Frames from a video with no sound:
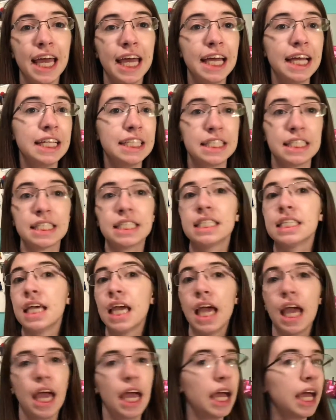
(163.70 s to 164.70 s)
it's
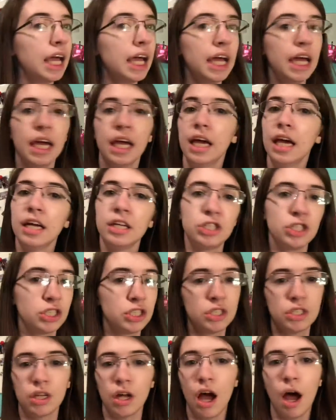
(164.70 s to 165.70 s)

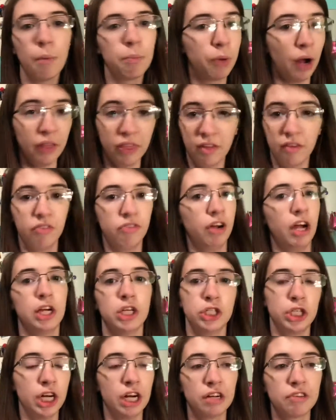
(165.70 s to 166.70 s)
just a breath of
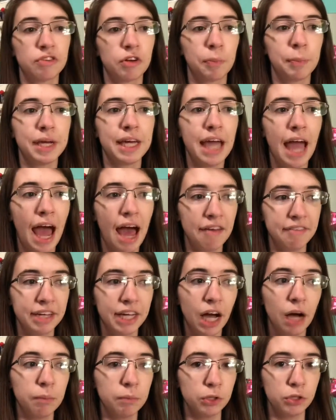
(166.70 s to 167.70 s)
fresh air for me
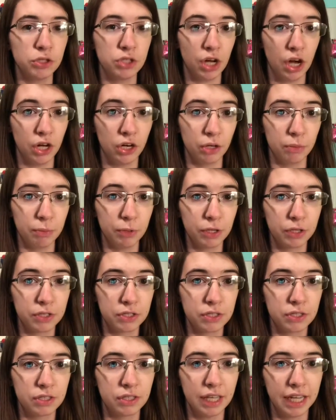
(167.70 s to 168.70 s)
having almost 100
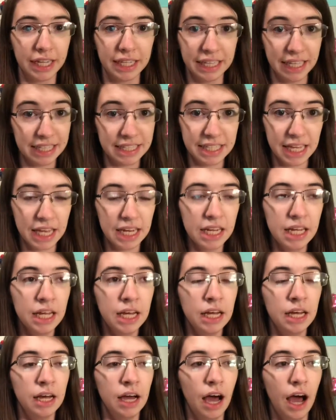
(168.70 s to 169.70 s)
books, like, and that's it.
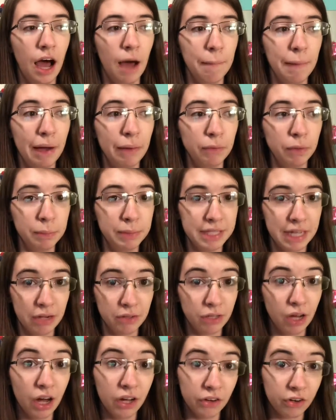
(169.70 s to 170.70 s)
I will be
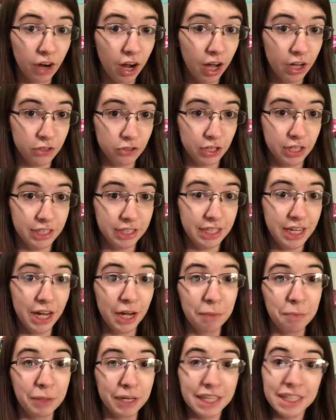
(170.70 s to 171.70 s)
down to under 100
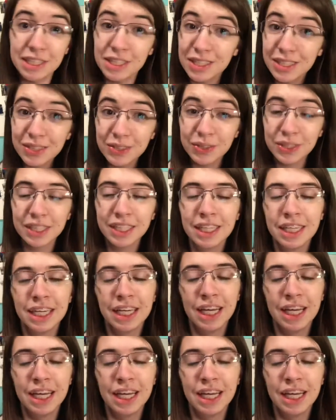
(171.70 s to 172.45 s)
here pretty soon,